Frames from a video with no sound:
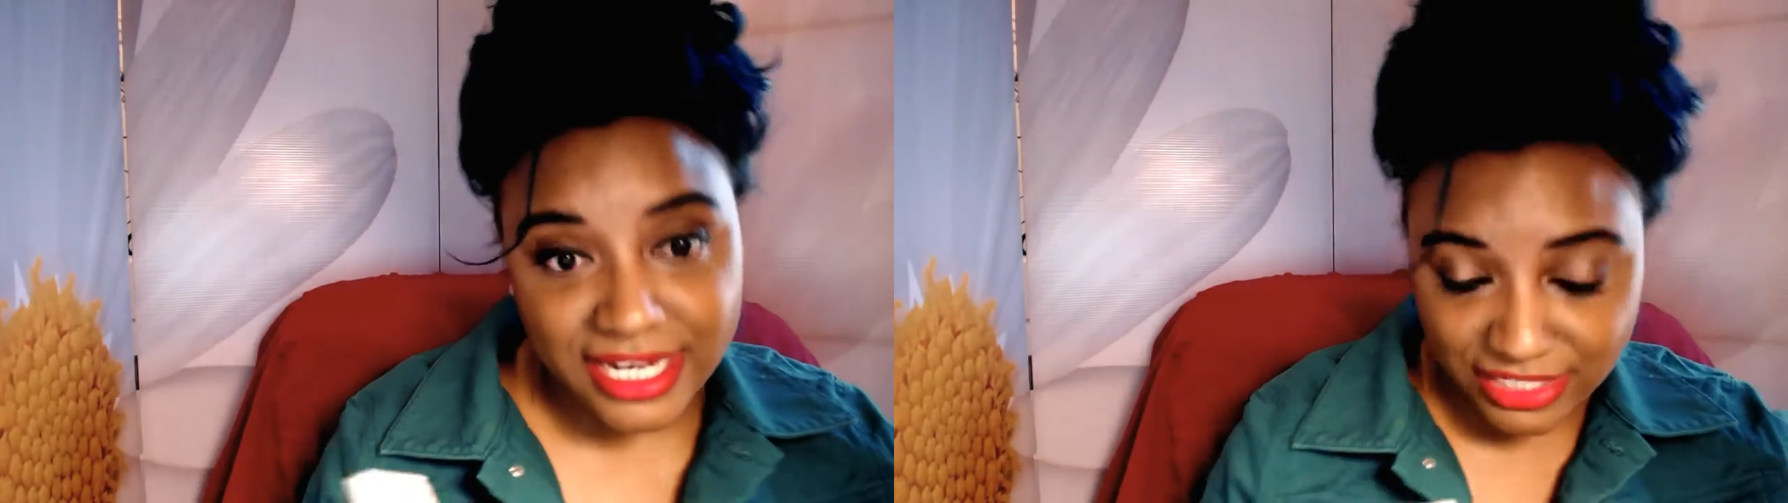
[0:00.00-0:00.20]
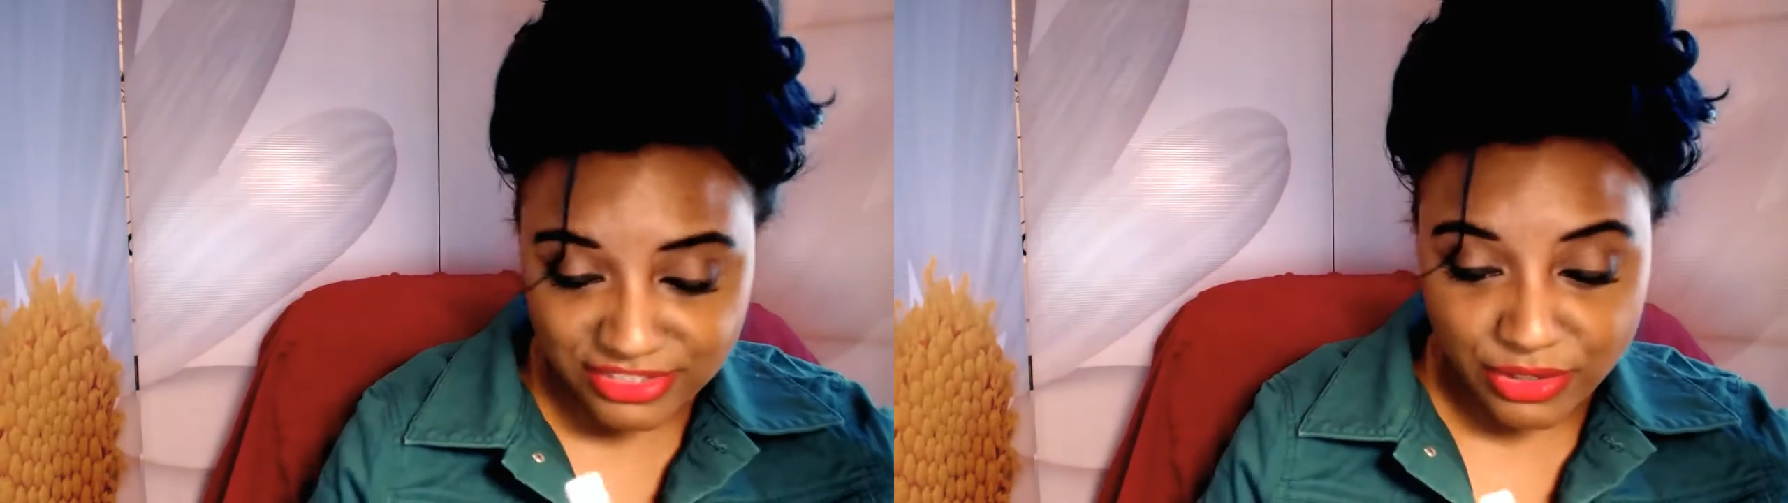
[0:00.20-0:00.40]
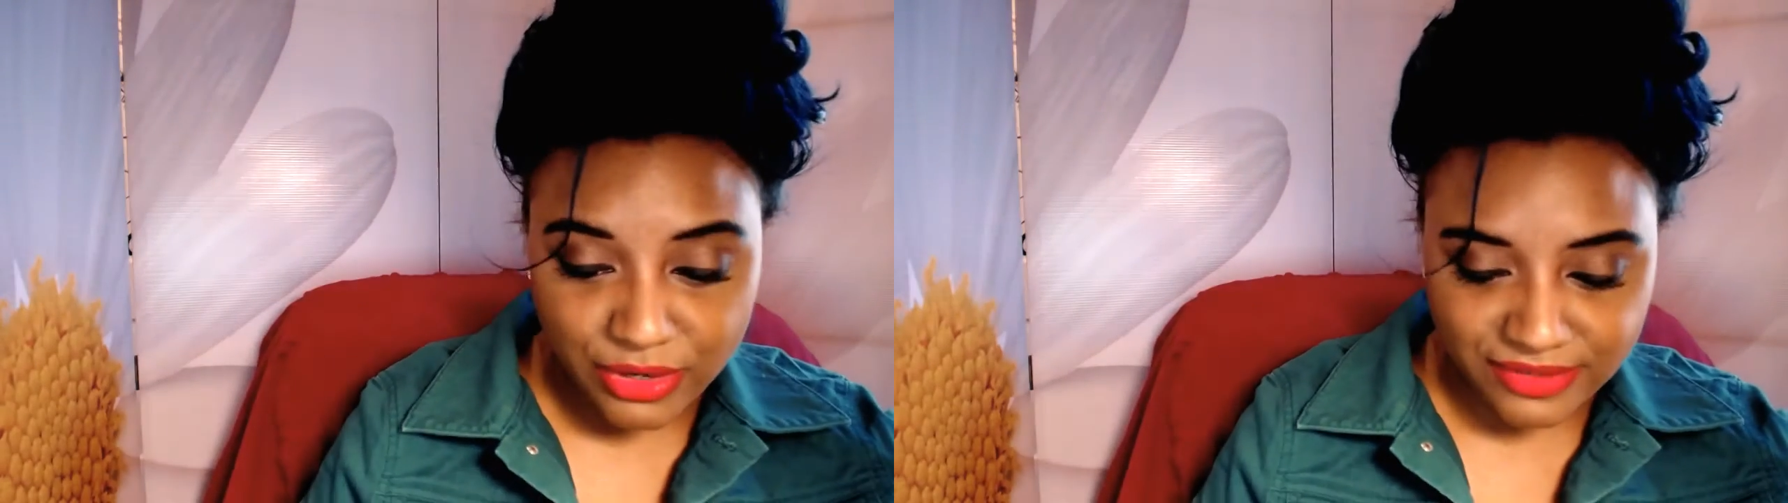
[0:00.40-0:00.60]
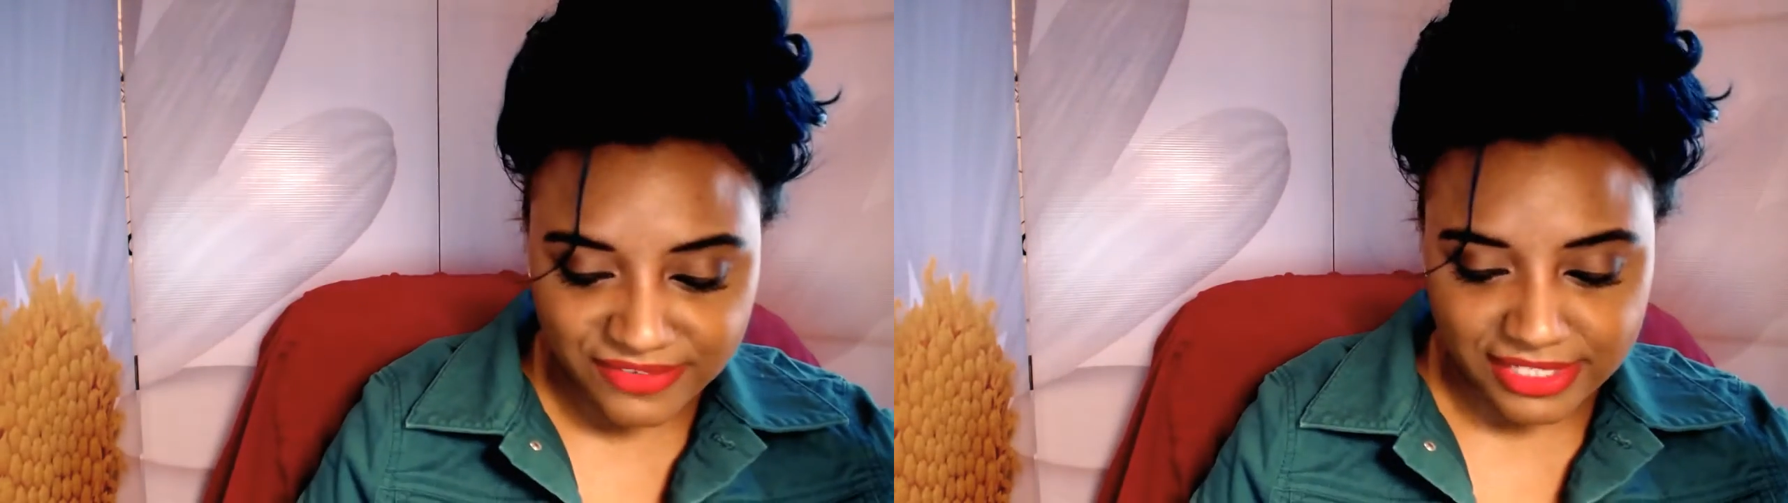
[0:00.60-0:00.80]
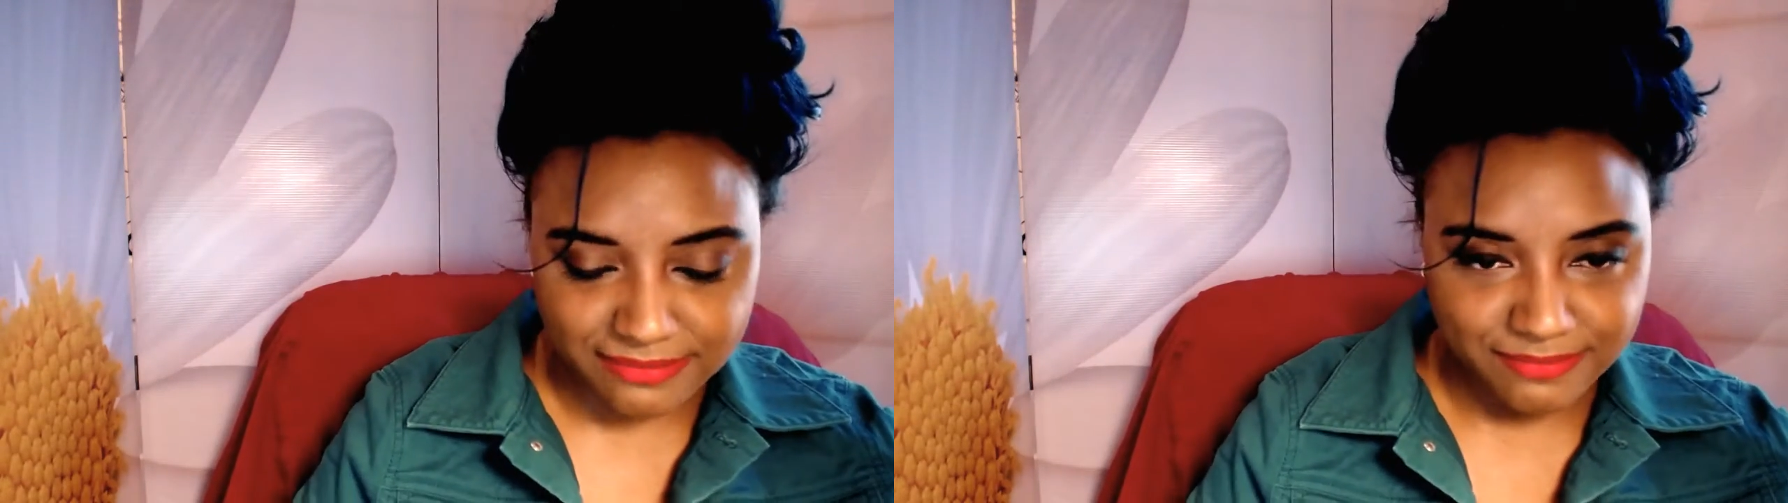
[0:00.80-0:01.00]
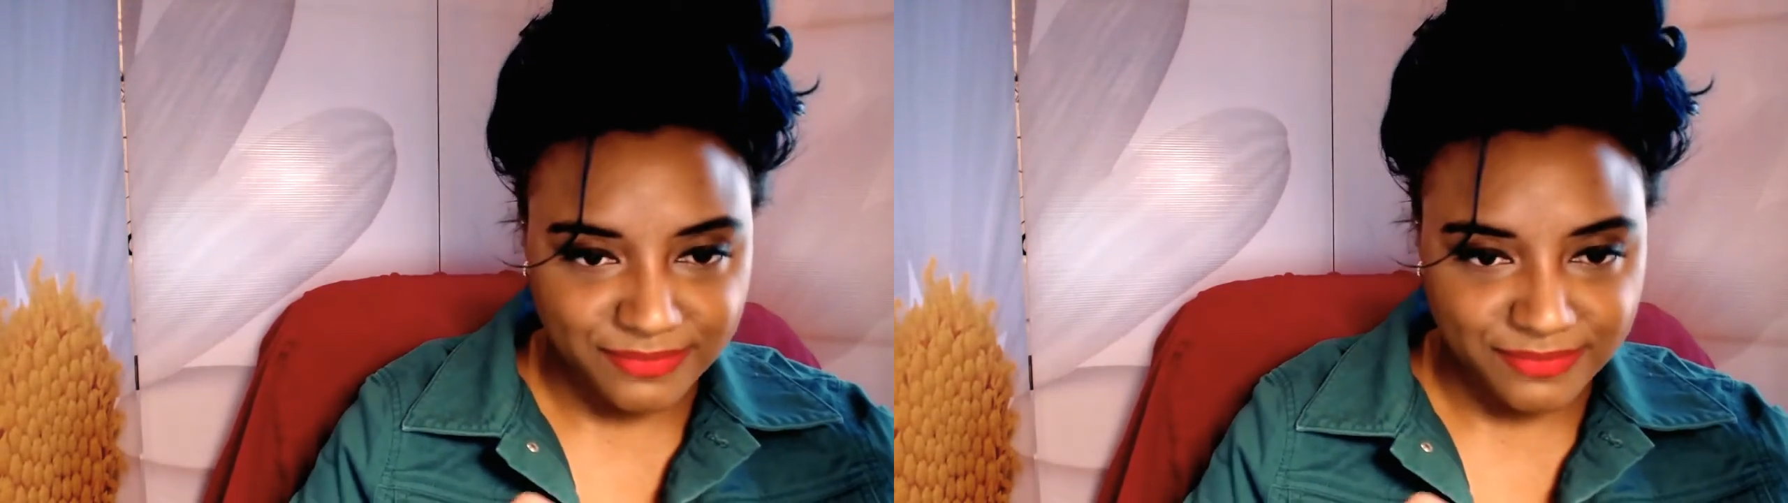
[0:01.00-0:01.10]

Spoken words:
I used all of it.